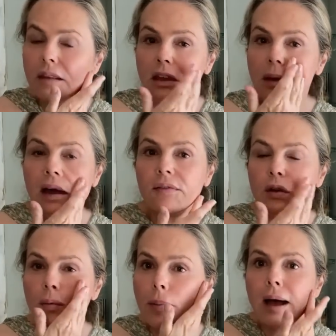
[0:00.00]
that you have in
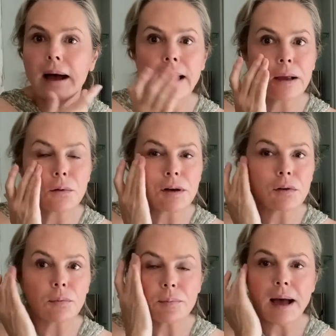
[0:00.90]
your bag or in
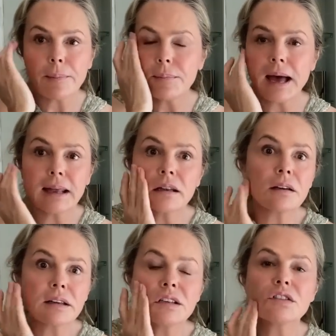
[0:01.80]
your hand
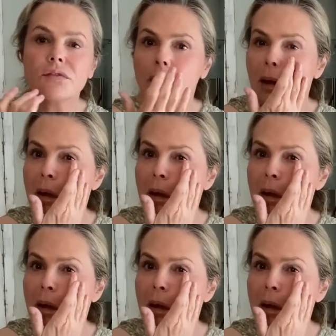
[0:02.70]
luggage for,